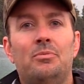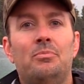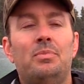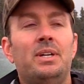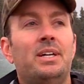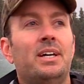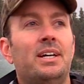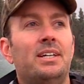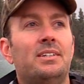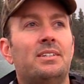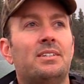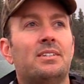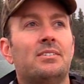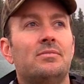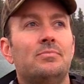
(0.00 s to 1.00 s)

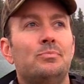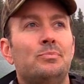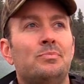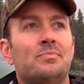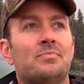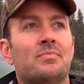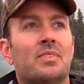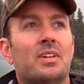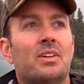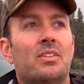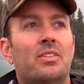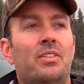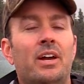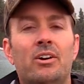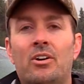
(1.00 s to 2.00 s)
because
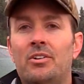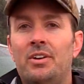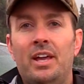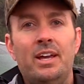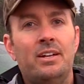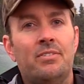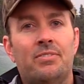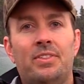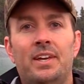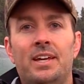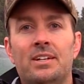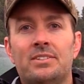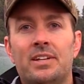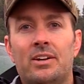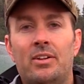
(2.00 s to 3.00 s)
there are negative
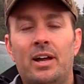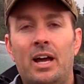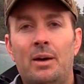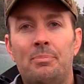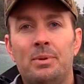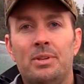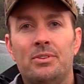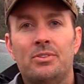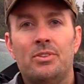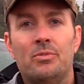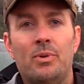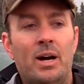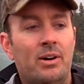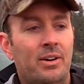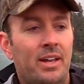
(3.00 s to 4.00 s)
things that'll happen
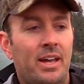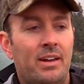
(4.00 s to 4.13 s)
throughout